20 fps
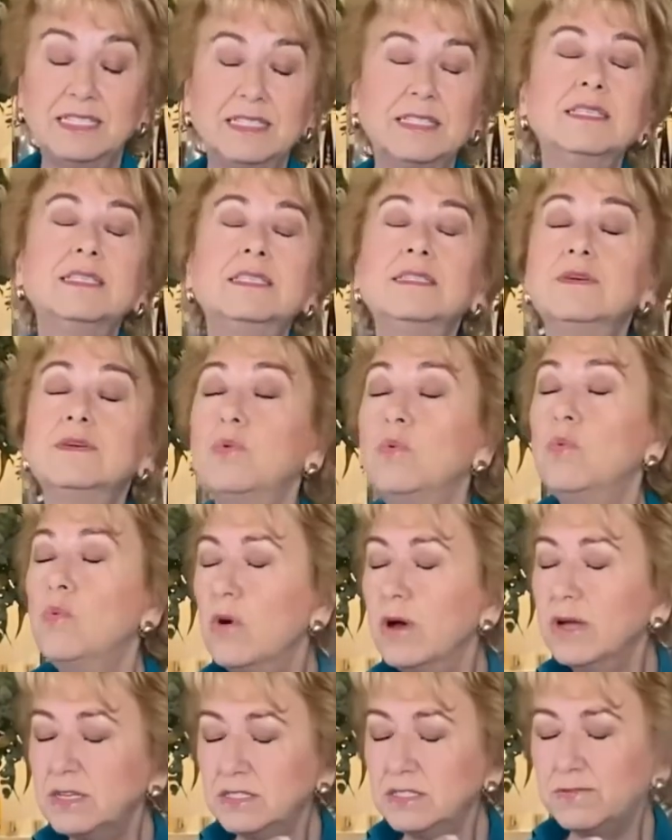This is a
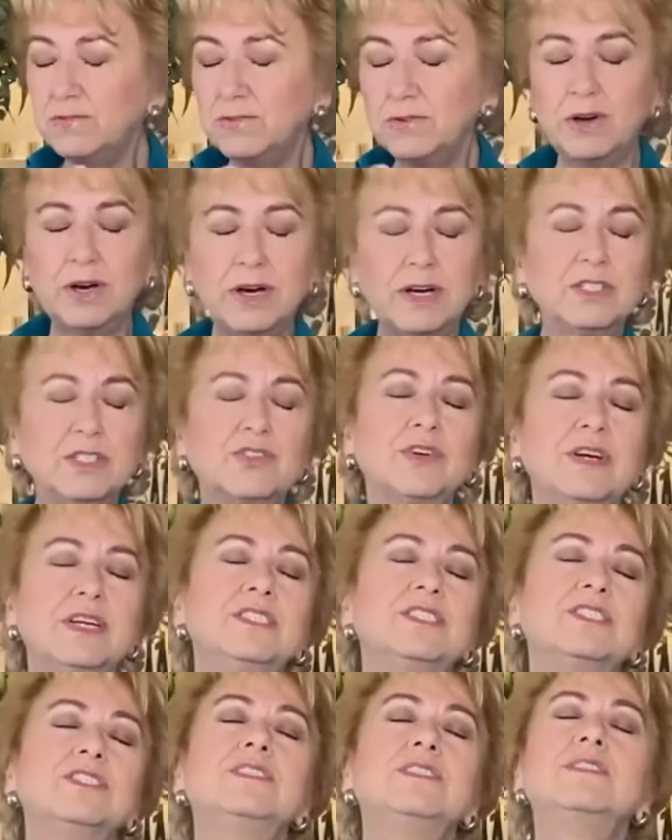wonderful
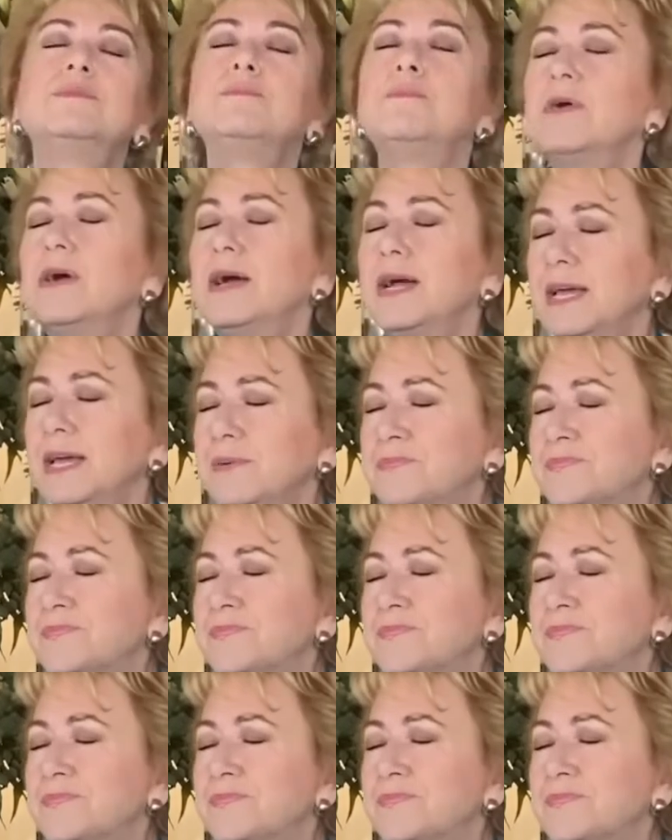hydration spray.